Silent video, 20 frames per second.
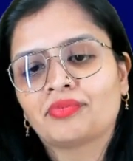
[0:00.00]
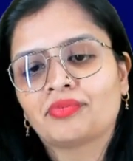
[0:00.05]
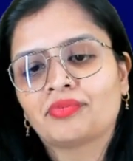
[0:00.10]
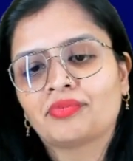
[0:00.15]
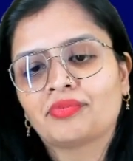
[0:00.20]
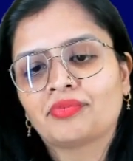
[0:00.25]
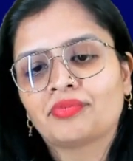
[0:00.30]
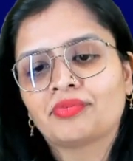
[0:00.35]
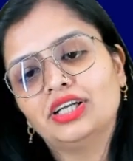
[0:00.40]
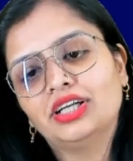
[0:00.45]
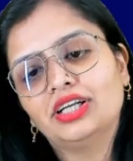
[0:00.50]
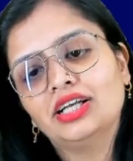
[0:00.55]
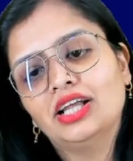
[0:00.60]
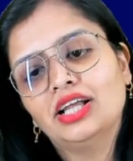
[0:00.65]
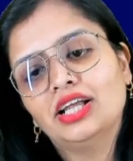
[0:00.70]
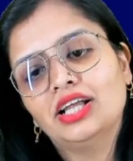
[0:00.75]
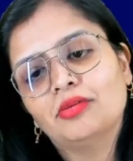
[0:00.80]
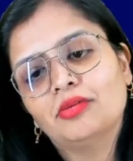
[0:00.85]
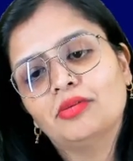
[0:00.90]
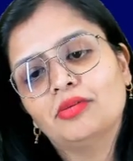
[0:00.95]
Got it?
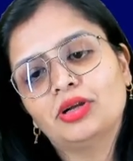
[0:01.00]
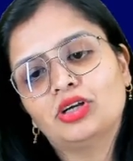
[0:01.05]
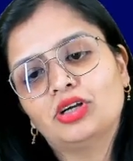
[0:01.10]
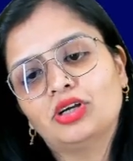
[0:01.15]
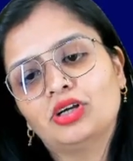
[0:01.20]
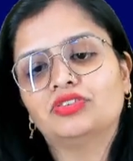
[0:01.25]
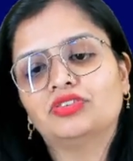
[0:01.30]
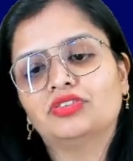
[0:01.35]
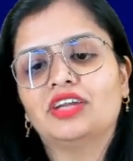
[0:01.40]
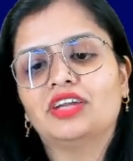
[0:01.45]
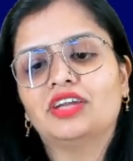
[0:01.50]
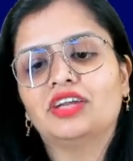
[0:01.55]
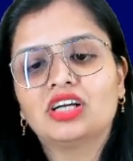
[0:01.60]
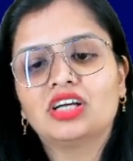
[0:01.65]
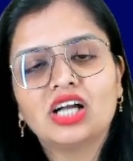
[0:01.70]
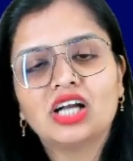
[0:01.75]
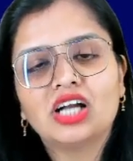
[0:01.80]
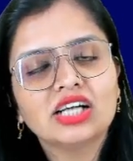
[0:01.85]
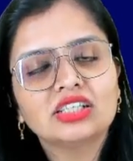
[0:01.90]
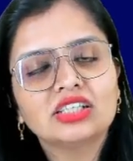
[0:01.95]
Because whenever
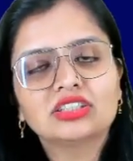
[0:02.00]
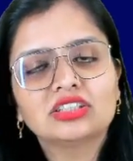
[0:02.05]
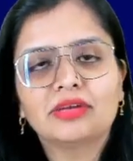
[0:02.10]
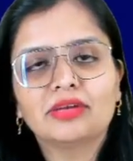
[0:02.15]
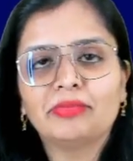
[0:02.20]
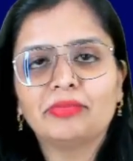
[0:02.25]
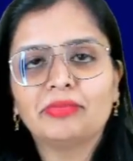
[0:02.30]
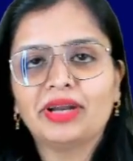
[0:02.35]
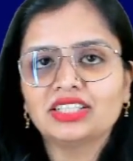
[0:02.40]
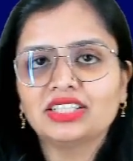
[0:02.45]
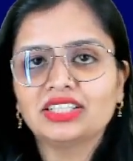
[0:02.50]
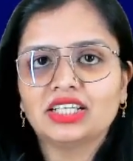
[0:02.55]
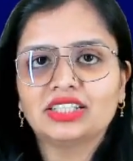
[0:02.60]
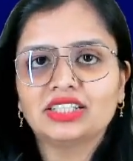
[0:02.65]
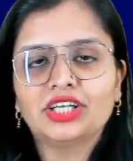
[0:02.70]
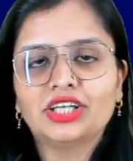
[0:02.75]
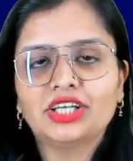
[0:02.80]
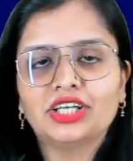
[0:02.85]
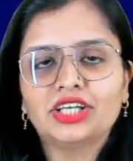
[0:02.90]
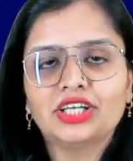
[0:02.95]
cuts and bends are there,
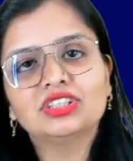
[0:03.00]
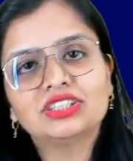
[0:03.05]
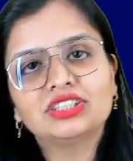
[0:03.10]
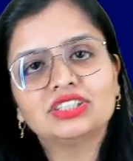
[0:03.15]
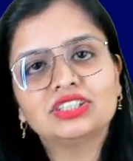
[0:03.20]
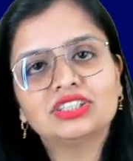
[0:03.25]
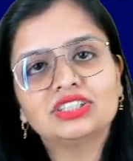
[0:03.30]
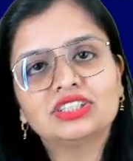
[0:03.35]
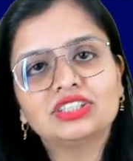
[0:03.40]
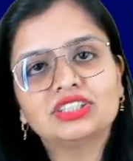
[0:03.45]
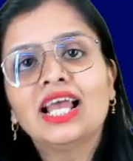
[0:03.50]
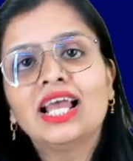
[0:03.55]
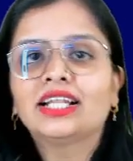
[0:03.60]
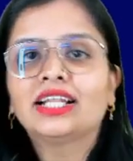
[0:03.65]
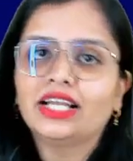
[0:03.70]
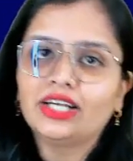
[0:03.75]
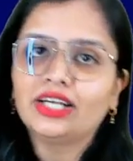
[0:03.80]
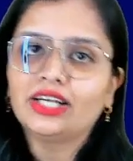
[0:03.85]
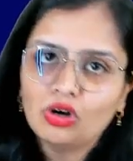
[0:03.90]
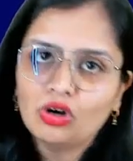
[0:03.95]
you will see
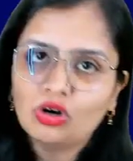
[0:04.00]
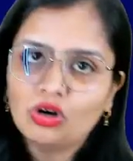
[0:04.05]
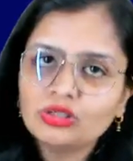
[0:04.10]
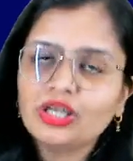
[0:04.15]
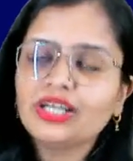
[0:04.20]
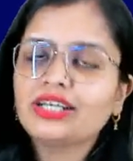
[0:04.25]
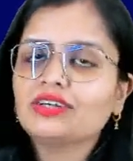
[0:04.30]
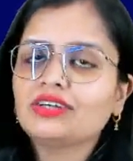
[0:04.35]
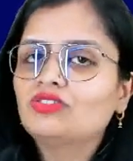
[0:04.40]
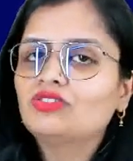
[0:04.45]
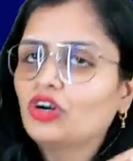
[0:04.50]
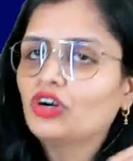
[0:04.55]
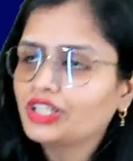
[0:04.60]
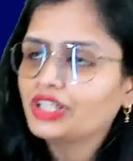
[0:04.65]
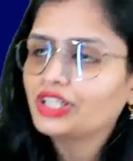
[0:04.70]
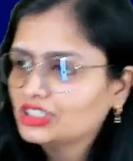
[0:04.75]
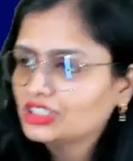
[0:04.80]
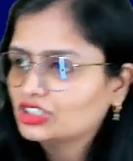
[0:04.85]
that although water is